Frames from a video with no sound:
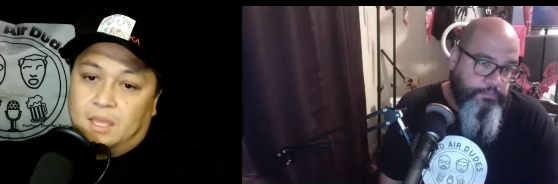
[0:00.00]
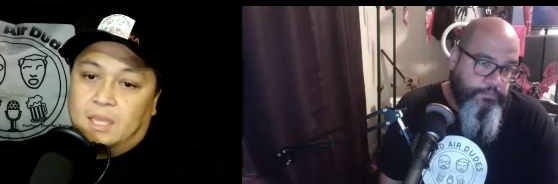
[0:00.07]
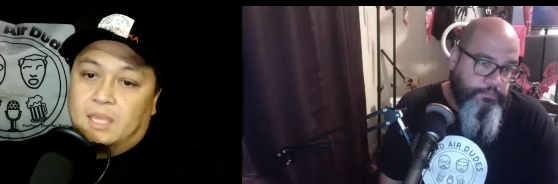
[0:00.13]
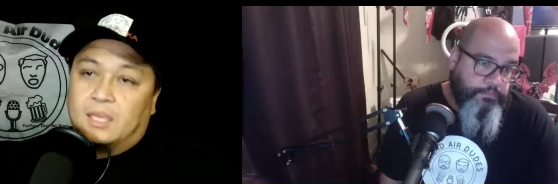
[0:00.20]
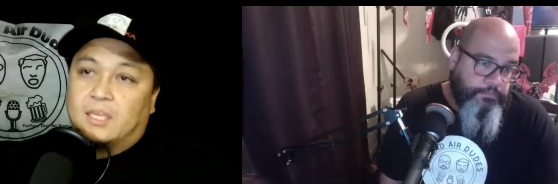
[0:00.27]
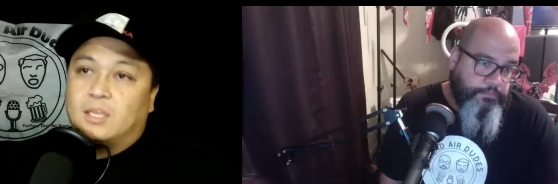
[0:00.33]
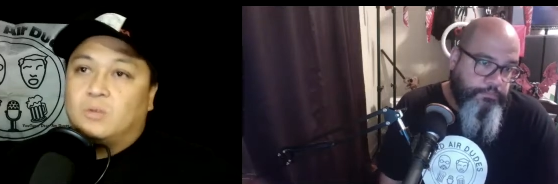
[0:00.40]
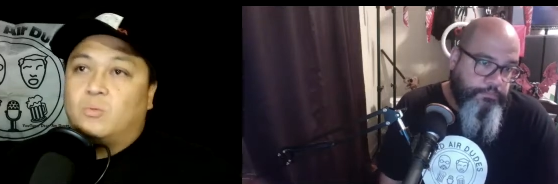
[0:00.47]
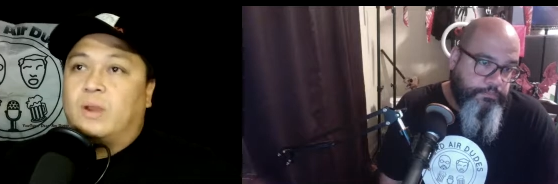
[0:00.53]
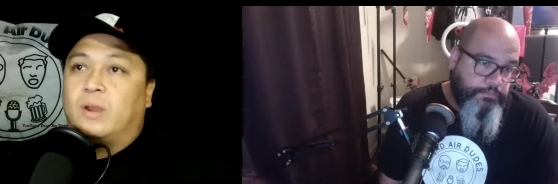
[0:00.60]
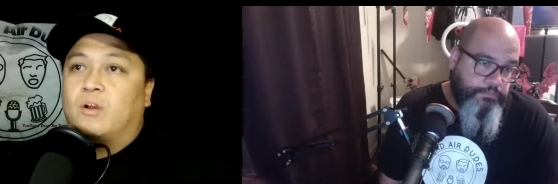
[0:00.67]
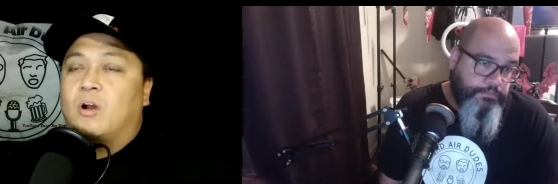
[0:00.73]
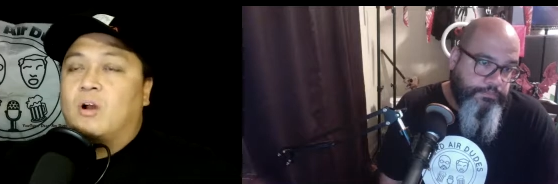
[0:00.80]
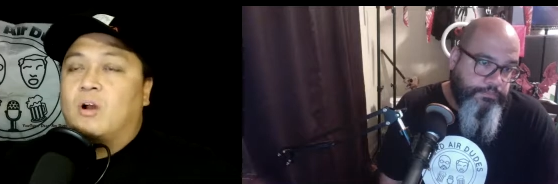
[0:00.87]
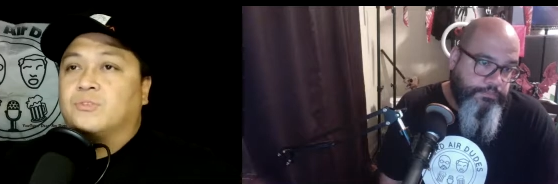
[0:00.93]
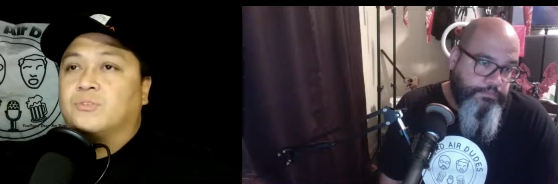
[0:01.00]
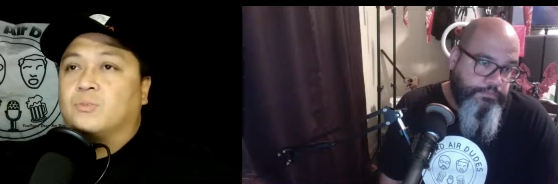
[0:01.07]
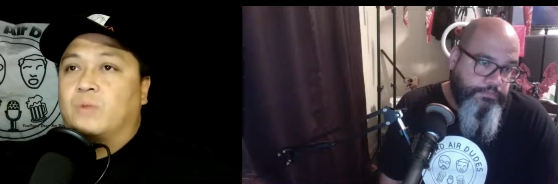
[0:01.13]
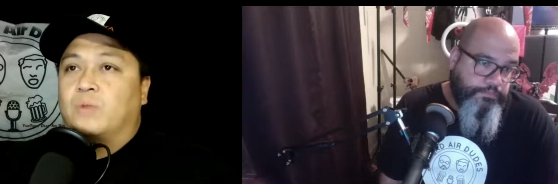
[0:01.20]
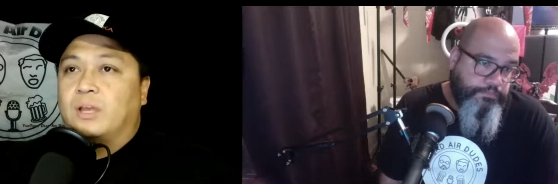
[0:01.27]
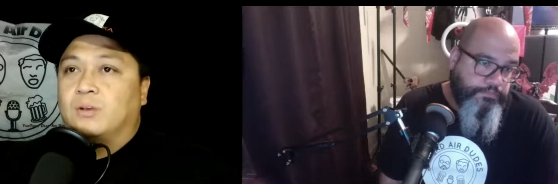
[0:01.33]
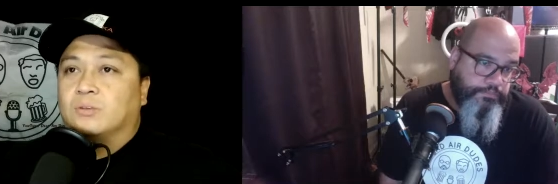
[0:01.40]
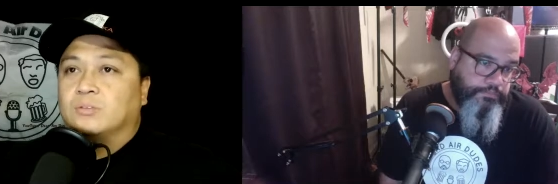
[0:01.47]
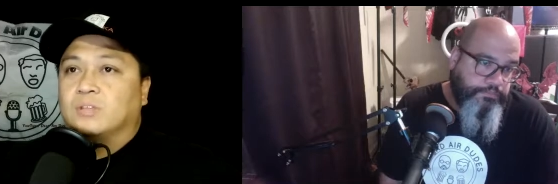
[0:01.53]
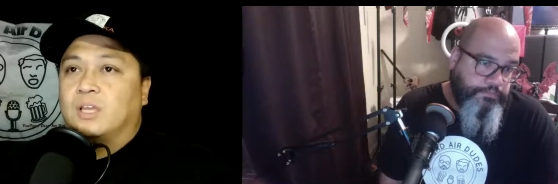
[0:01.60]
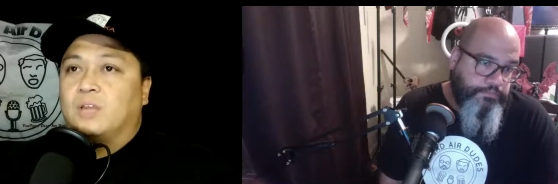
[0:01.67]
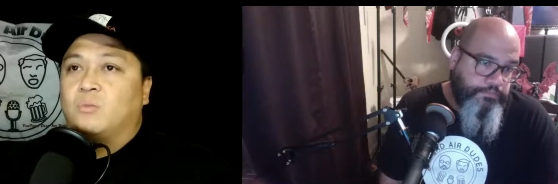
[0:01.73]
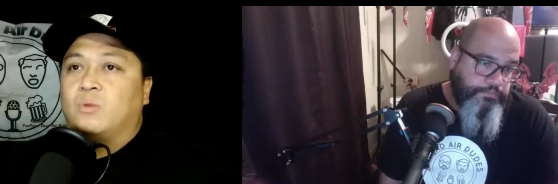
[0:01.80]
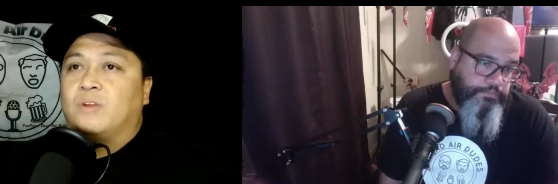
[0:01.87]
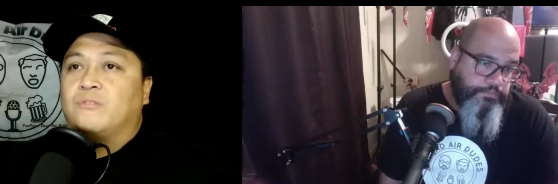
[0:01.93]
Speaker 1: He went off the rails and
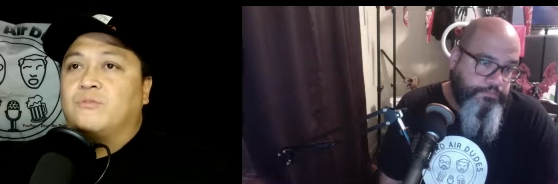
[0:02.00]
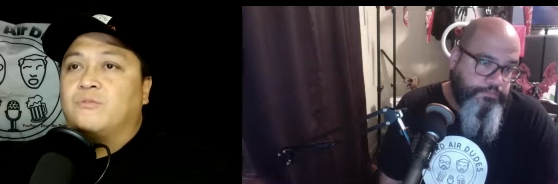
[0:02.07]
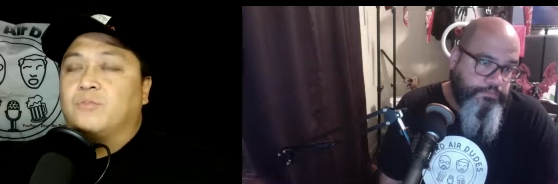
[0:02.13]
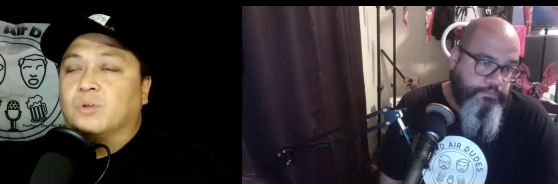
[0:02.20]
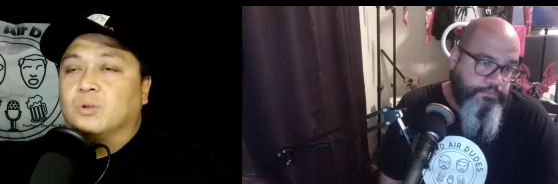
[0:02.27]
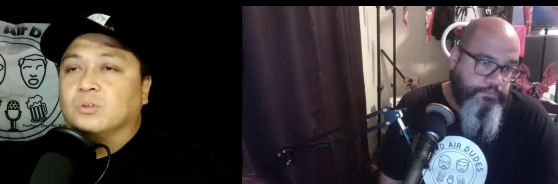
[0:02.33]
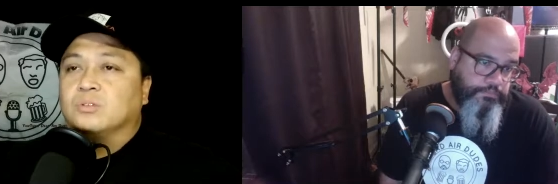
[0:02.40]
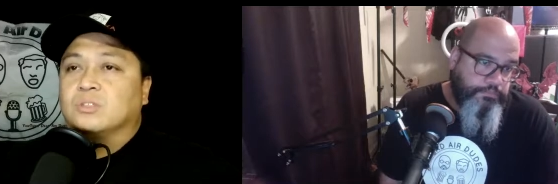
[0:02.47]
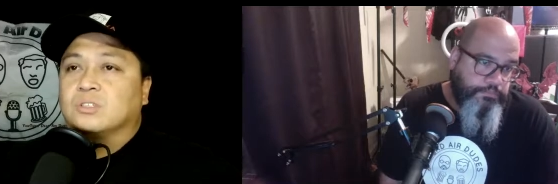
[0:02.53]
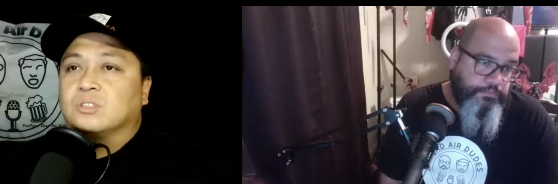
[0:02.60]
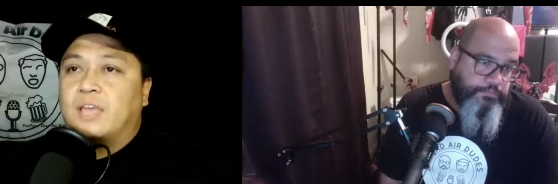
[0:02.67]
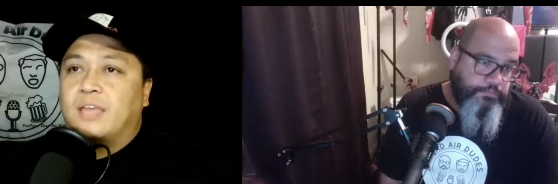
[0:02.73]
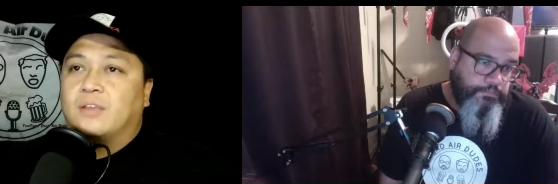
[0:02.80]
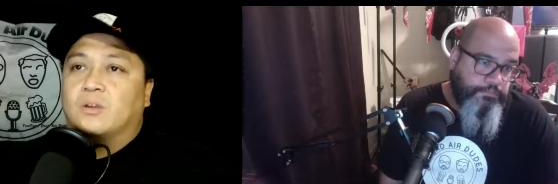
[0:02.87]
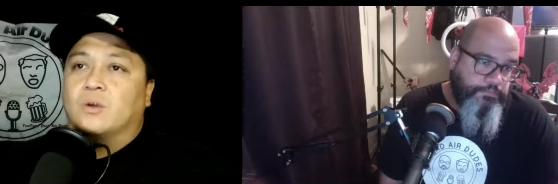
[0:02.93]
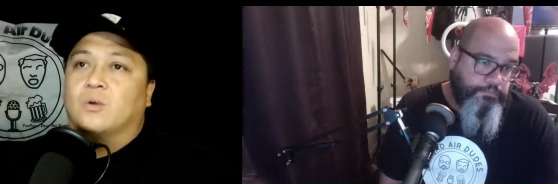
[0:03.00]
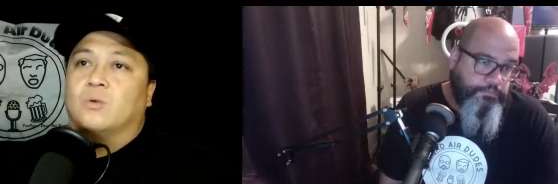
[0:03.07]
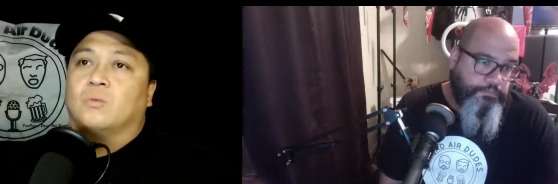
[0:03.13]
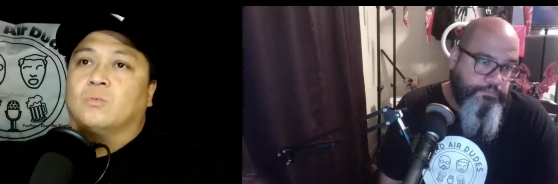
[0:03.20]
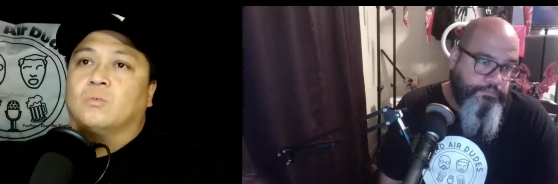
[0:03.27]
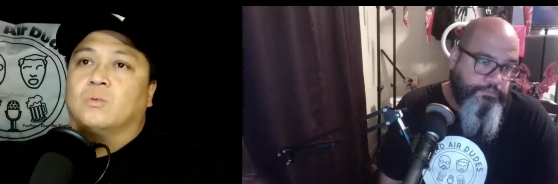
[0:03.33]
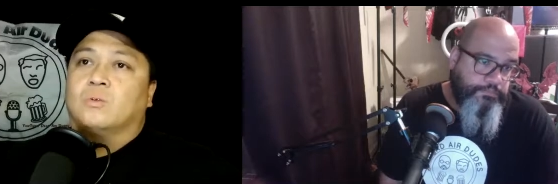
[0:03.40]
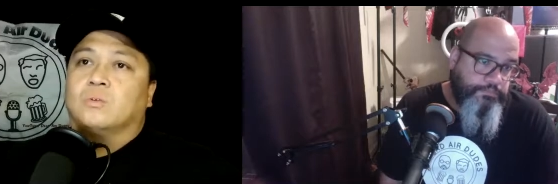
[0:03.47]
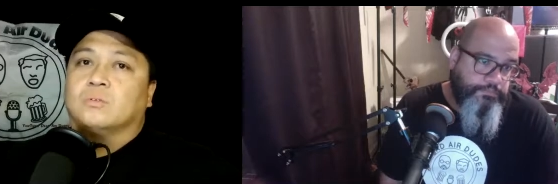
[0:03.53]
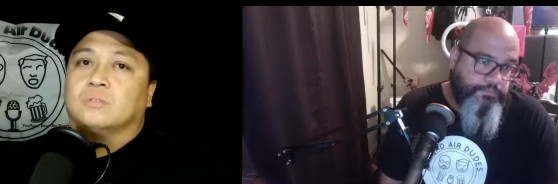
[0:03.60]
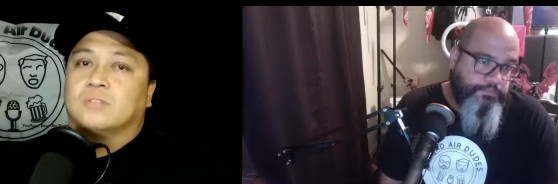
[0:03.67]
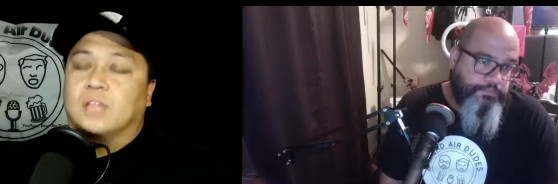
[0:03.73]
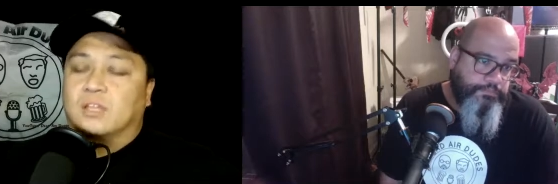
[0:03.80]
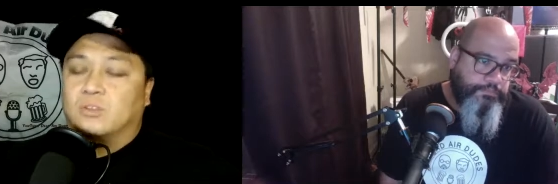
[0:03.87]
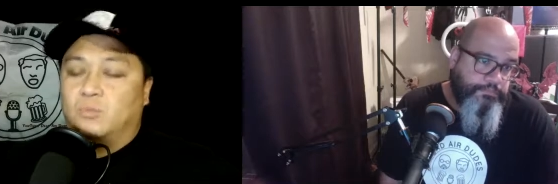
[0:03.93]
went full psycho
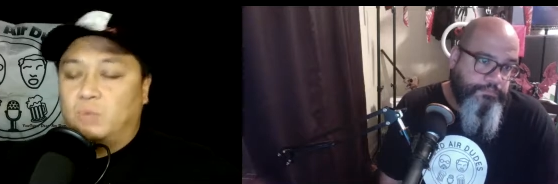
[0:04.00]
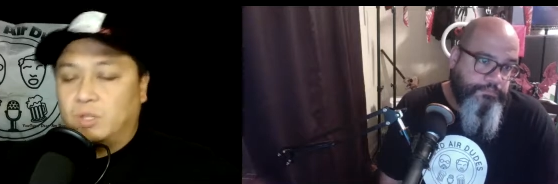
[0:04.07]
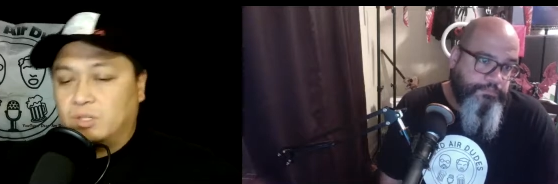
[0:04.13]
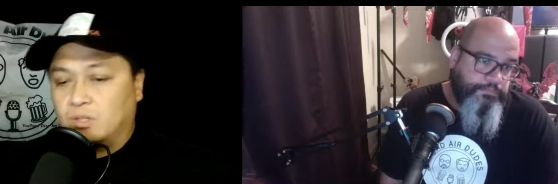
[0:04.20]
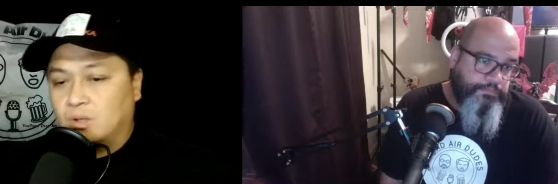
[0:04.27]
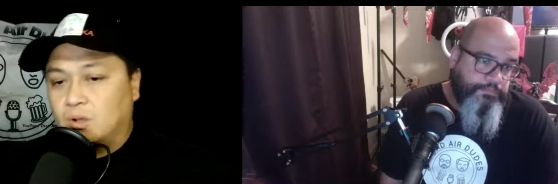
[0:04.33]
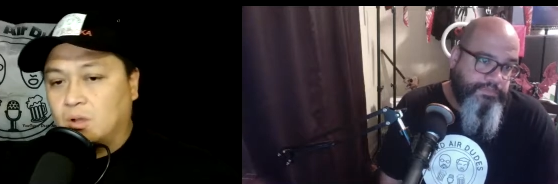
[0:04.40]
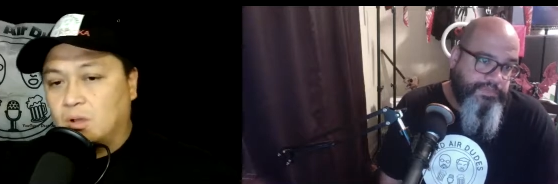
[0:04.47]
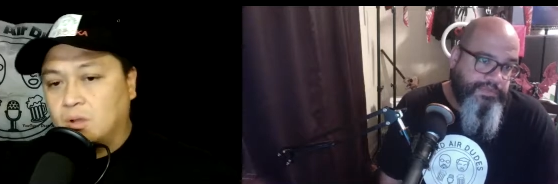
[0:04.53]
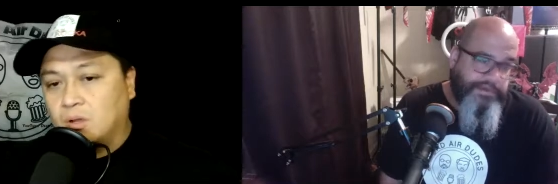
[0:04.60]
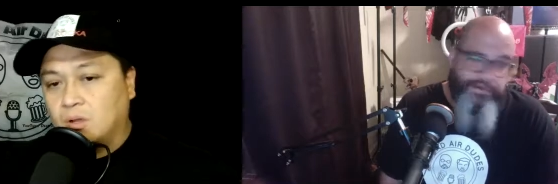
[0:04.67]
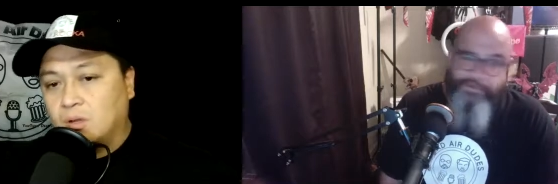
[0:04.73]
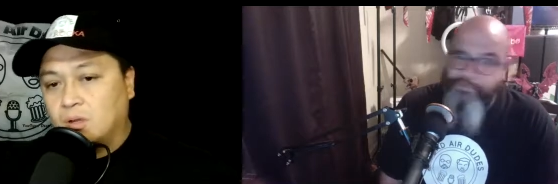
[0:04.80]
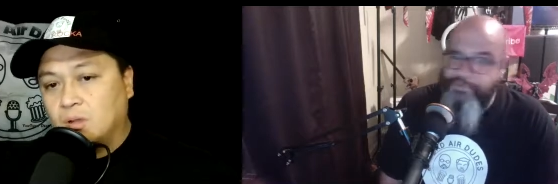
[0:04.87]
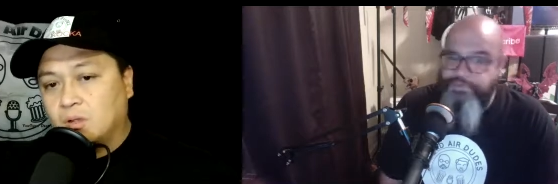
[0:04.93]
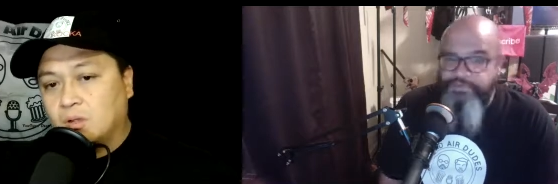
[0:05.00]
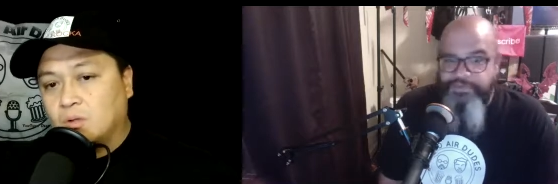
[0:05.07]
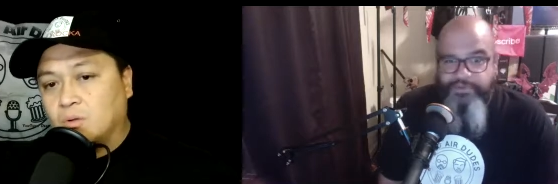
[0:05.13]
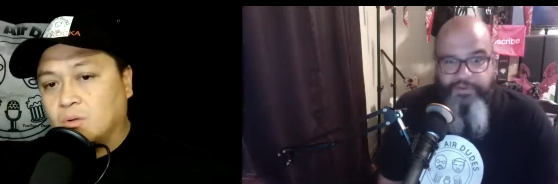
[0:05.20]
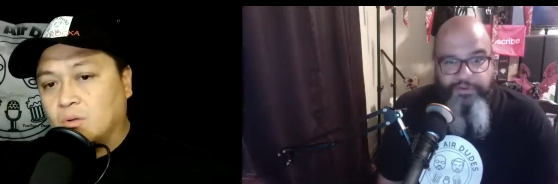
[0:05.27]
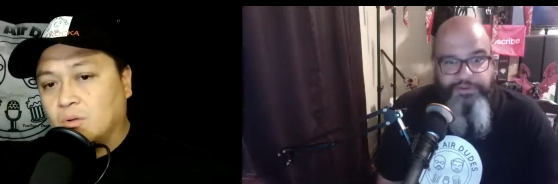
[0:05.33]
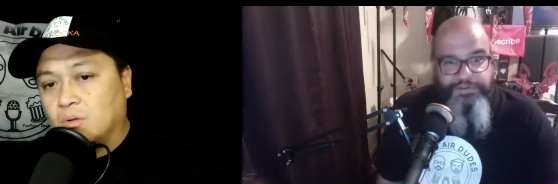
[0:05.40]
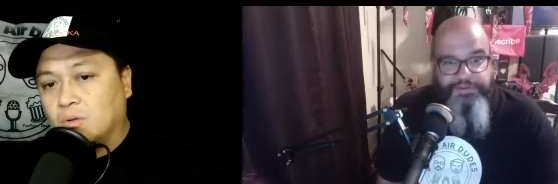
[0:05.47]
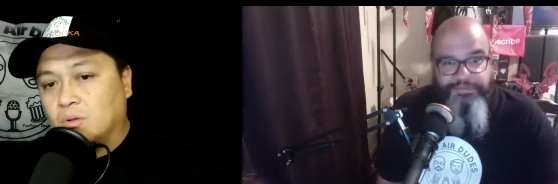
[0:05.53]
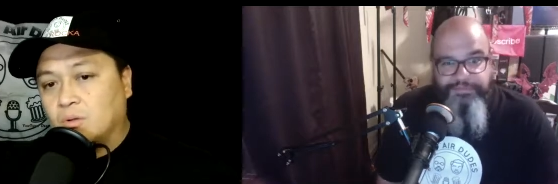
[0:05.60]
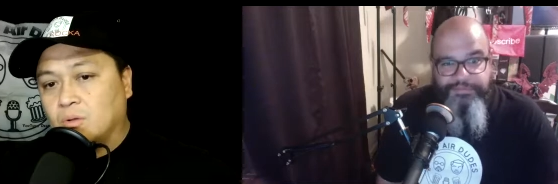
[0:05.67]
death wish on awesome.